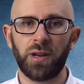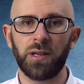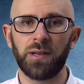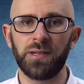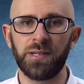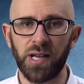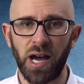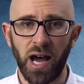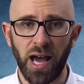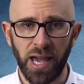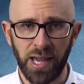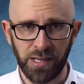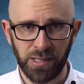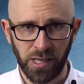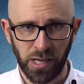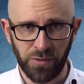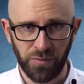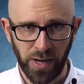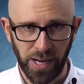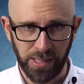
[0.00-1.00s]
can die
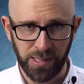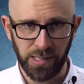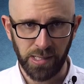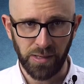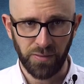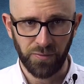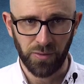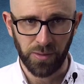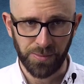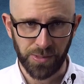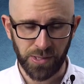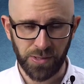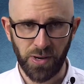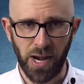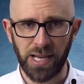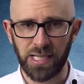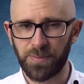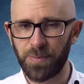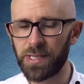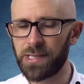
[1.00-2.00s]
directly from
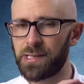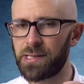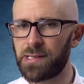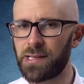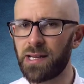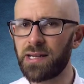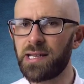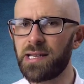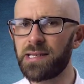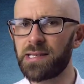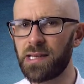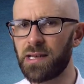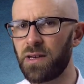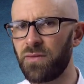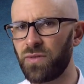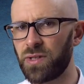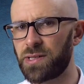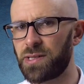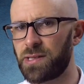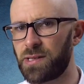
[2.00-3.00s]
stress, but studies
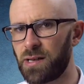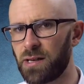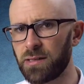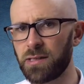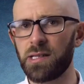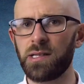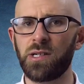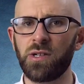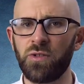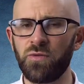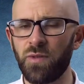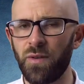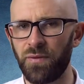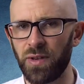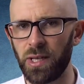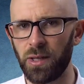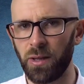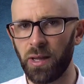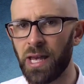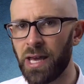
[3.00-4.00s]
have started to
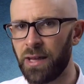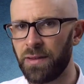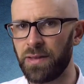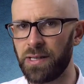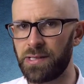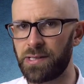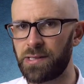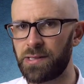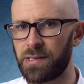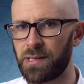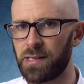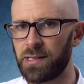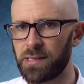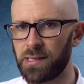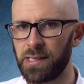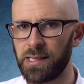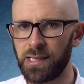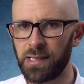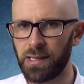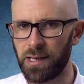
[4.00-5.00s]
reveal the
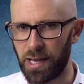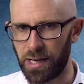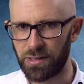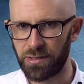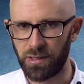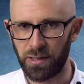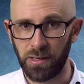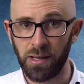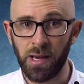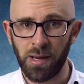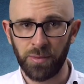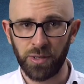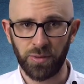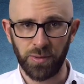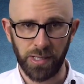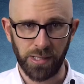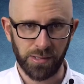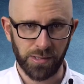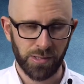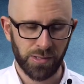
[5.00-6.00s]
startling connection
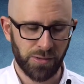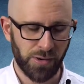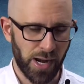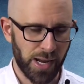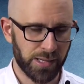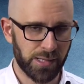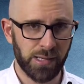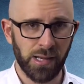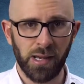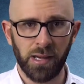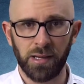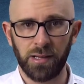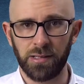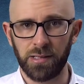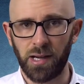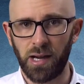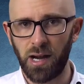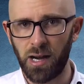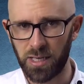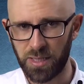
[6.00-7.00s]
between stress and
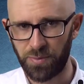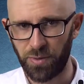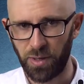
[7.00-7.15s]
heart